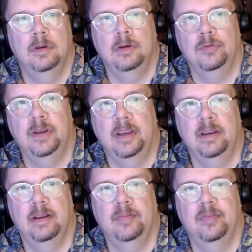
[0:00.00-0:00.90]
Okay,
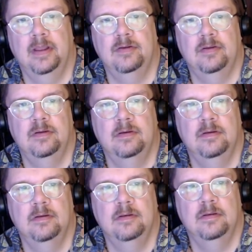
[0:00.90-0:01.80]
and that
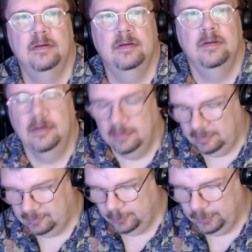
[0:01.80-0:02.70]

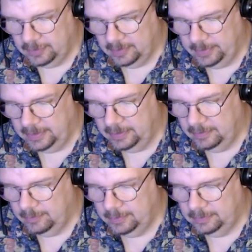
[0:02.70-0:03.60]
does some work up here.
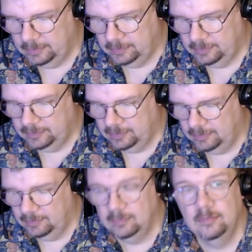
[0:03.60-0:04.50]
1,
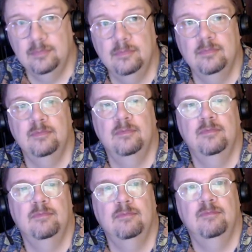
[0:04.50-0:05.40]
2,
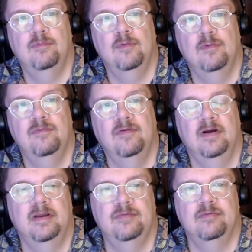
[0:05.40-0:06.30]
4,
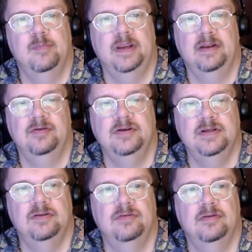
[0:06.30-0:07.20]
5, the remaining
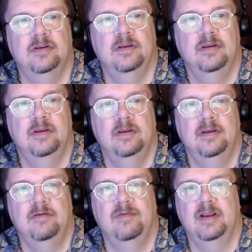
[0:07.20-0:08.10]
digits.
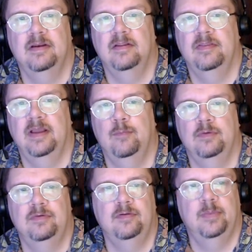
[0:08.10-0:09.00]
In fact, that
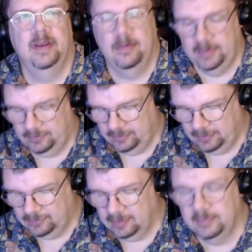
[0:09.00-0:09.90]
1, 2 pair means that
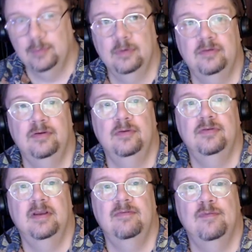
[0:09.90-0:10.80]
those can't be 1, 2s,
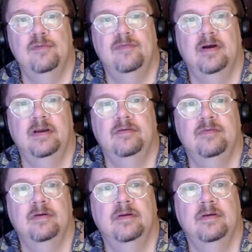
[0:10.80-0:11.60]
therefore 5.